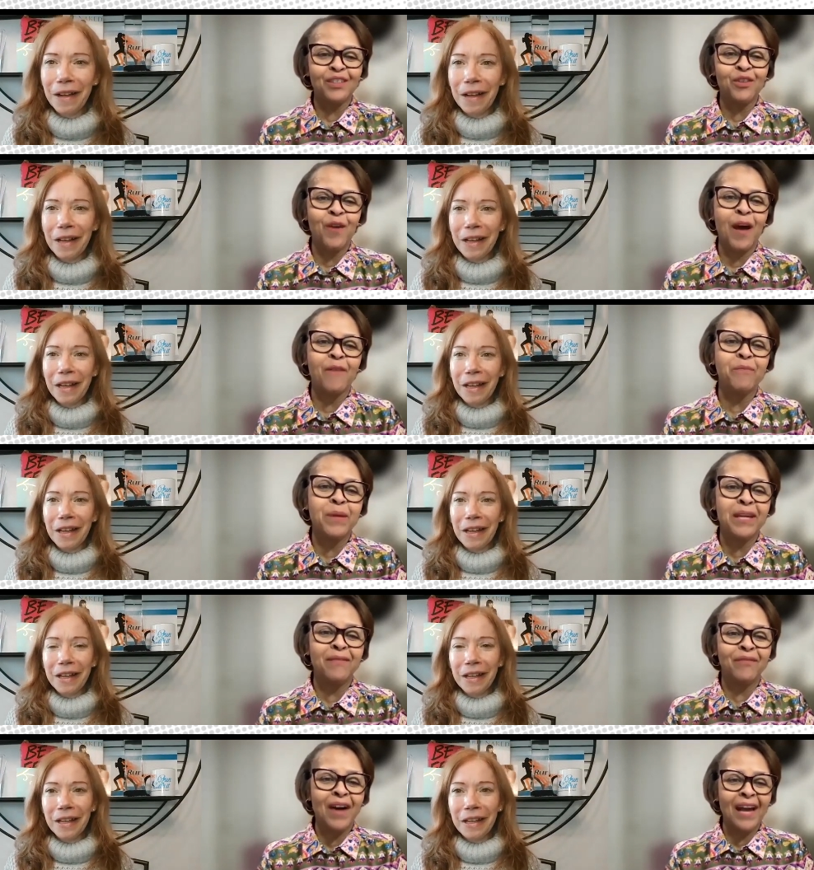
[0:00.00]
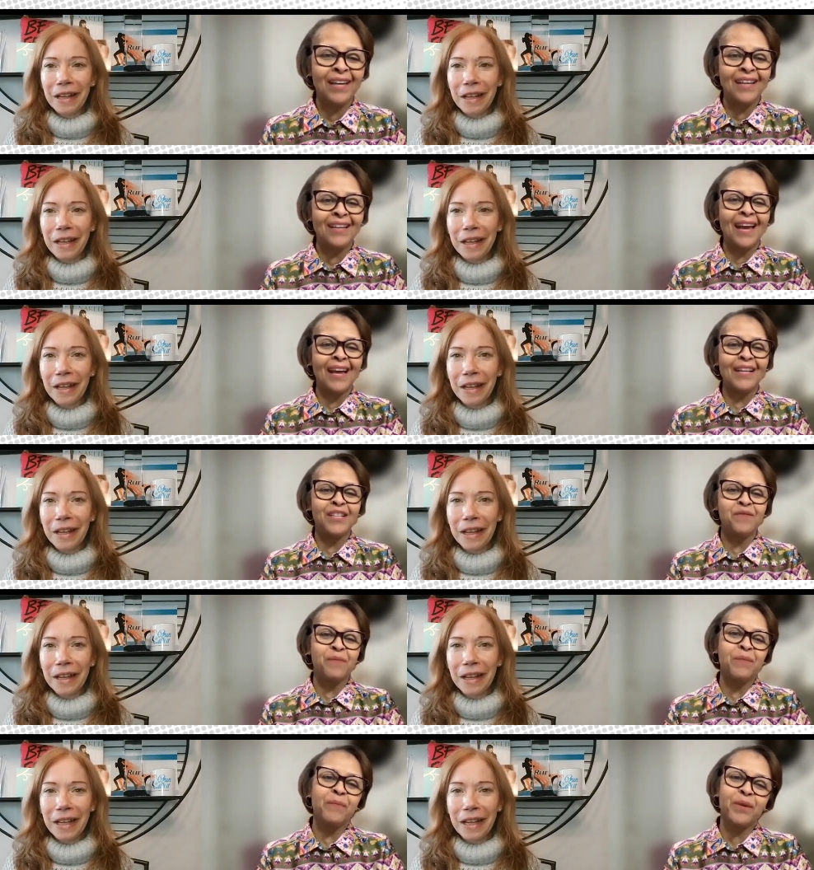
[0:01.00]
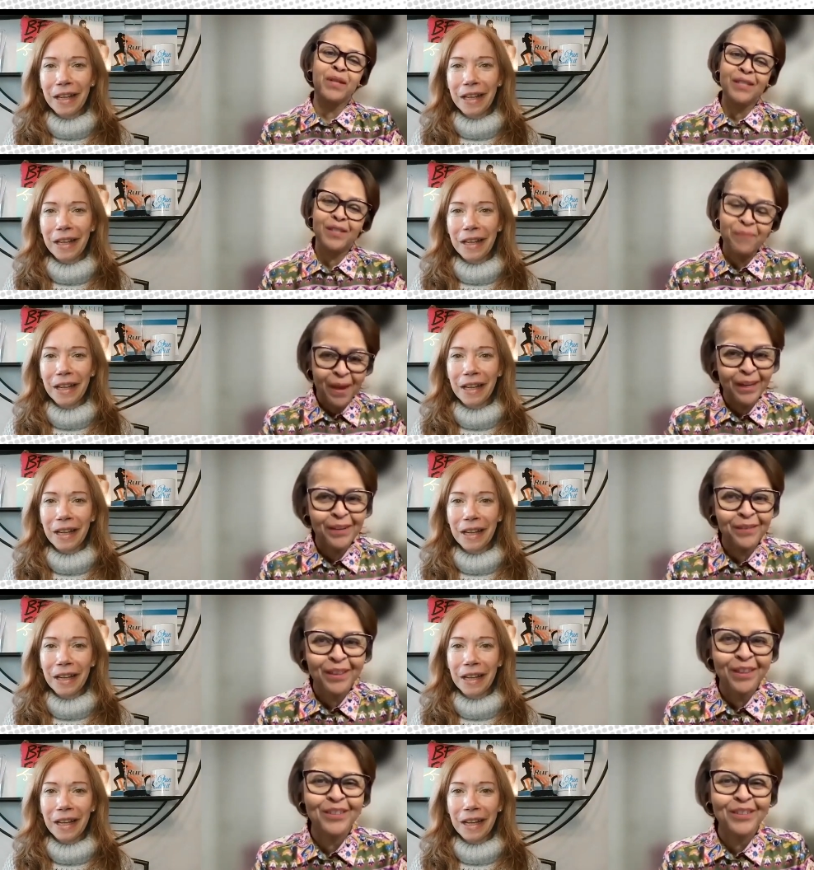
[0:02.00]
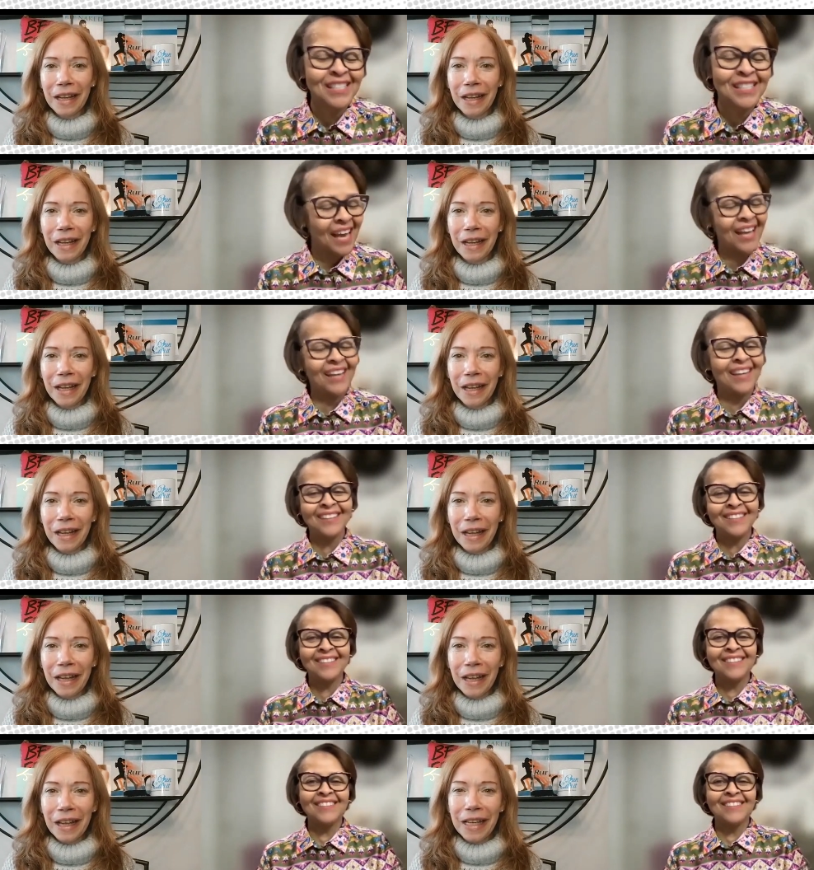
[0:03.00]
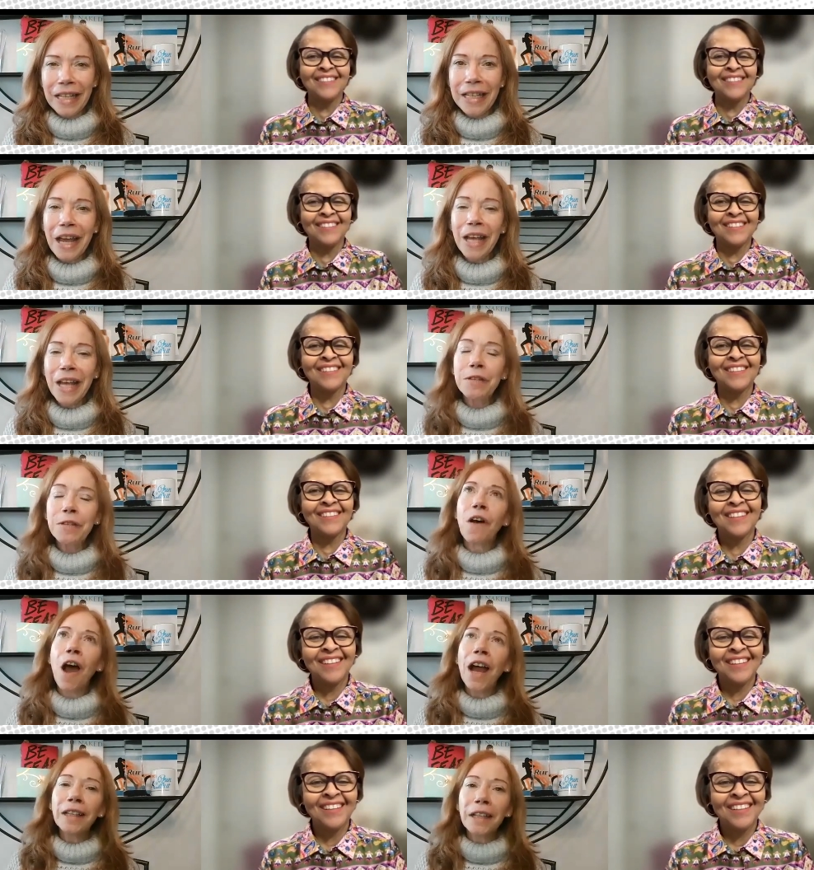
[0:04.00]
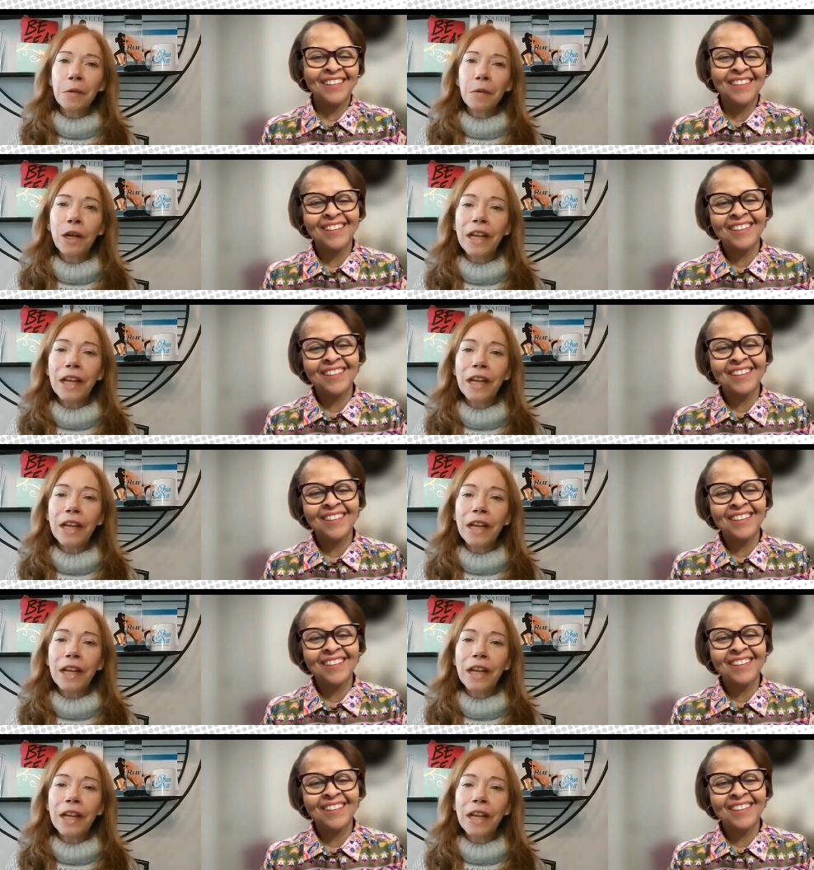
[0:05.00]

Speaker 1: to have been invited and to be participating with you today
Speaker 2: yes, finally we're